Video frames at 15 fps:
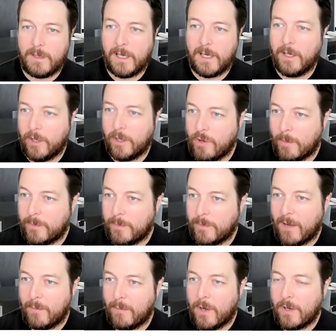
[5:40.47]
clicking on a
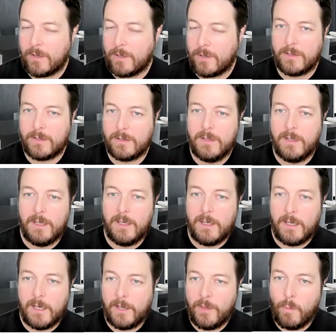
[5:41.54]
drop-down box,
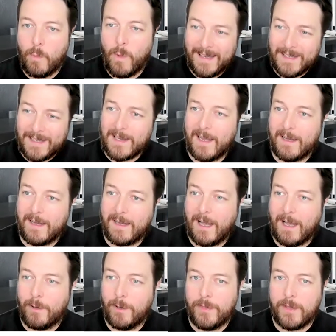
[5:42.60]
and the way it's laid
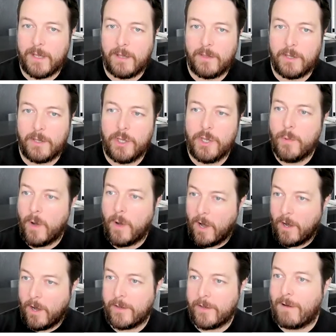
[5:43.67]
out and the
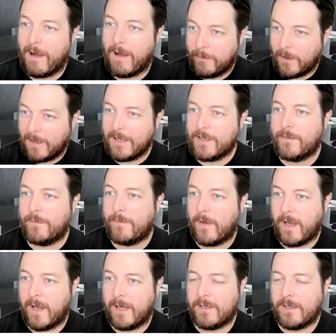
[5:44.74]
UI, the graphical
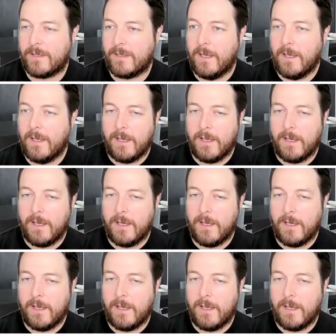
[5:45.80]
interface,